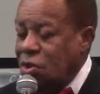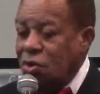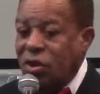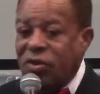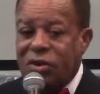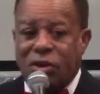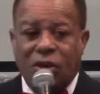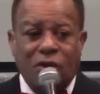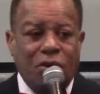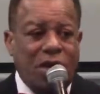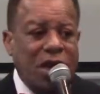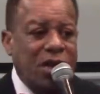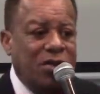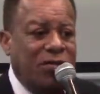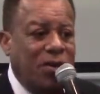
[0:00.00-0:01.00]
to do everything you
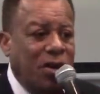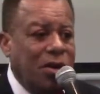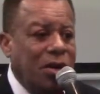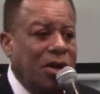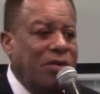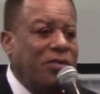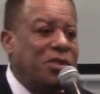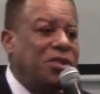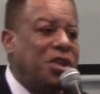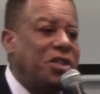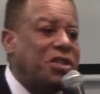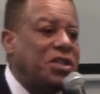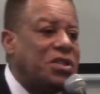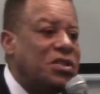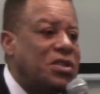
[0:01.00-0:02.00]
can to fall in love with
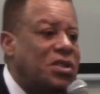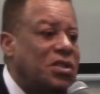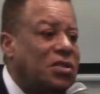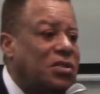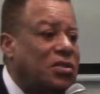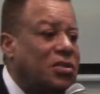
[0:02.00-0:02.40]
Jesus.